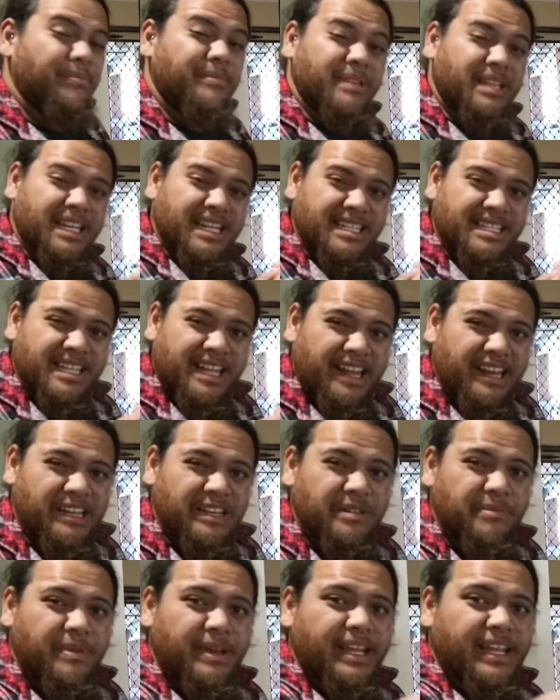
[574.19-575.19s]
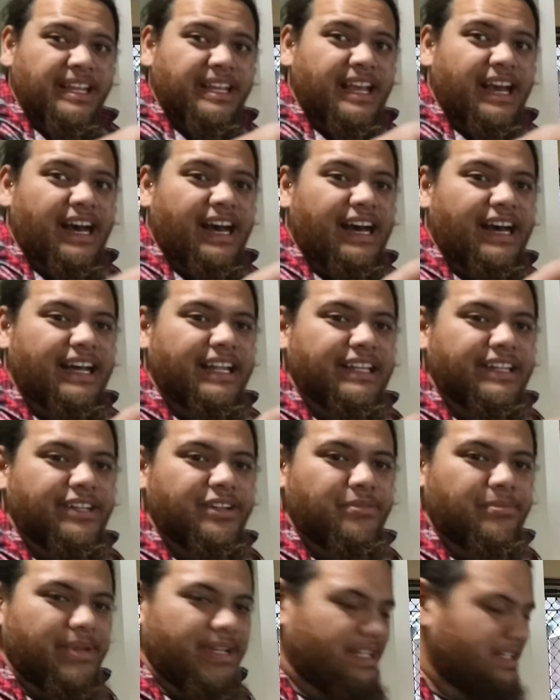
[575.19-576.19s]
These needed to be cut a
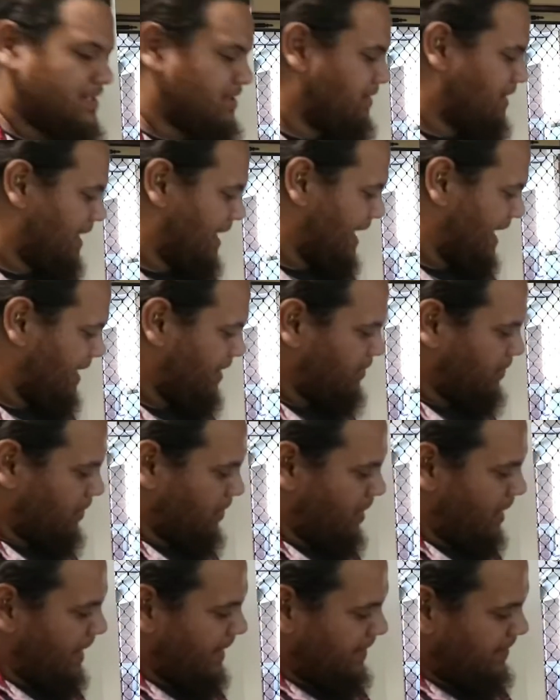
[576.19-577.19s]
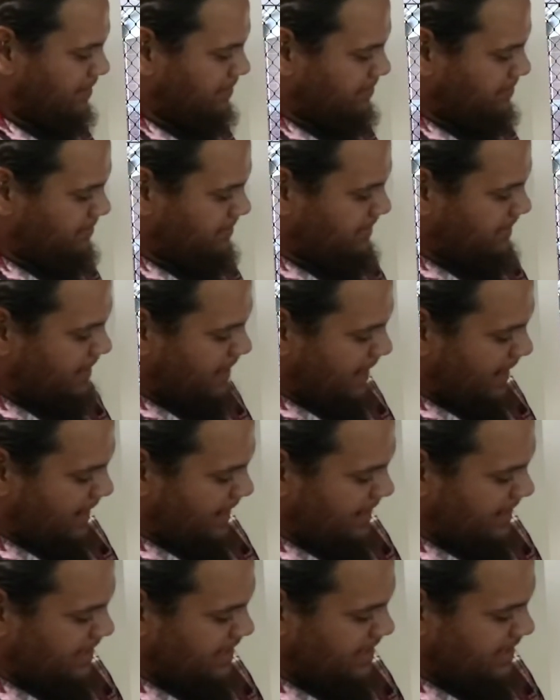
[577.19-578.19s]
little bit, so I angle grinded them,
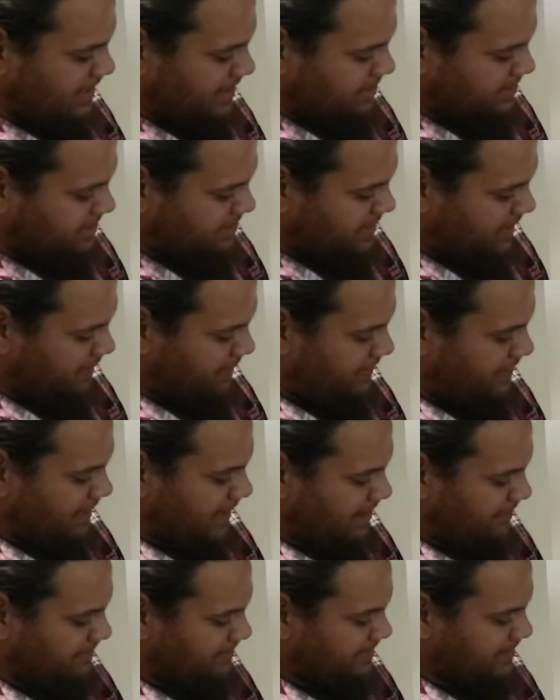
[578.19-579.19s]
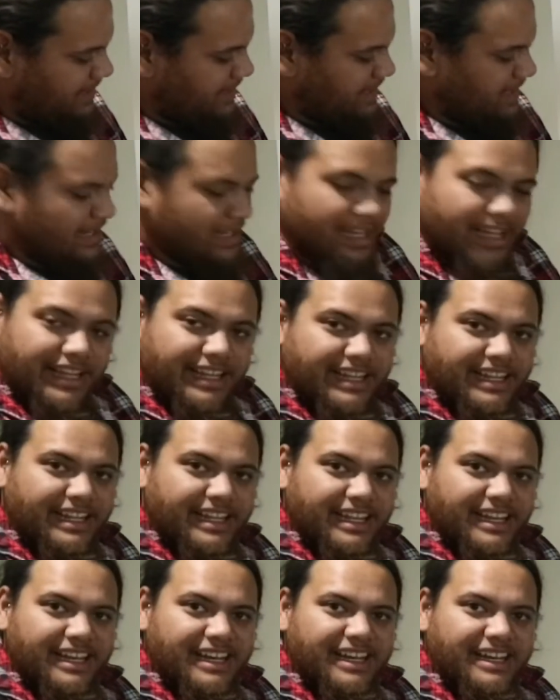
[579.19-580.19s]
and they're just going up in
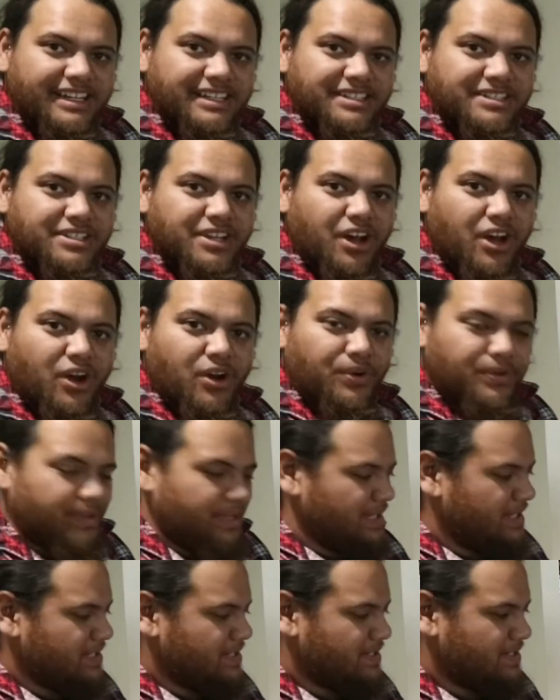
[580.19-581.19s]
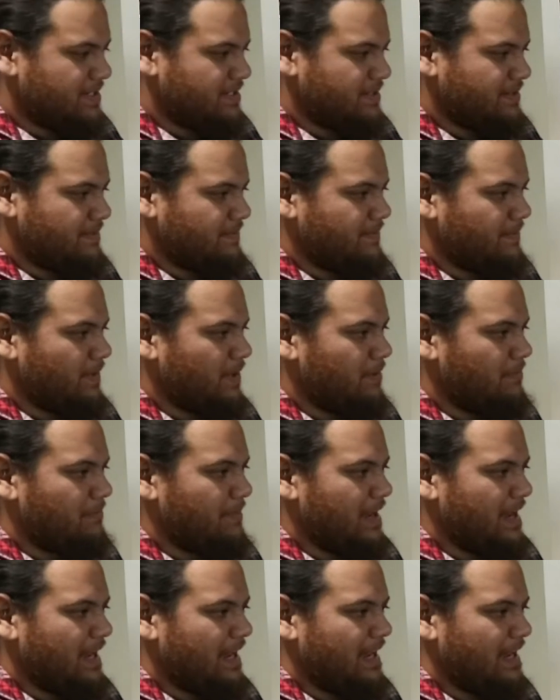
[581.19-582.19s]
here to hold this from
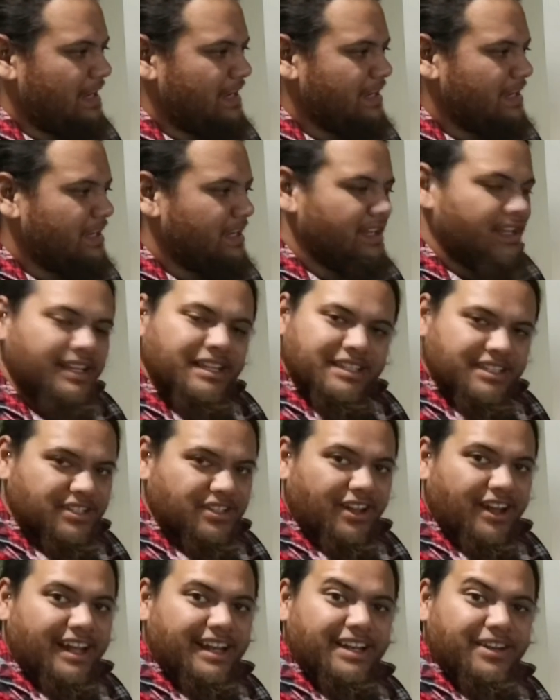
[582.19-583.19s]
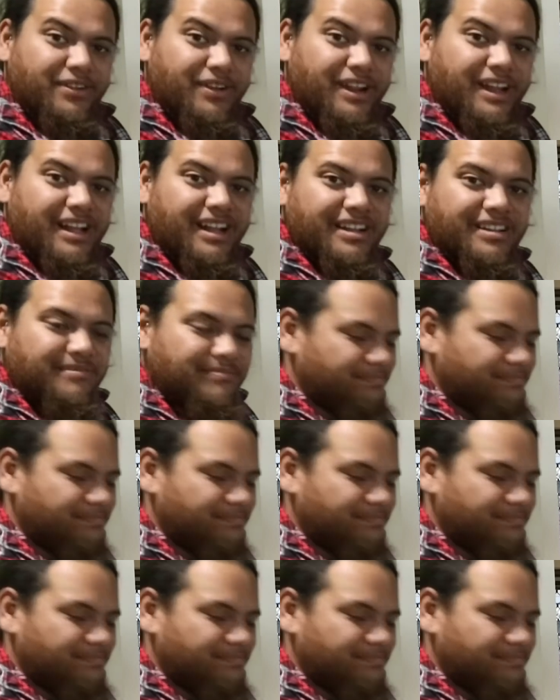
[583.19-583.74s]
sliding around.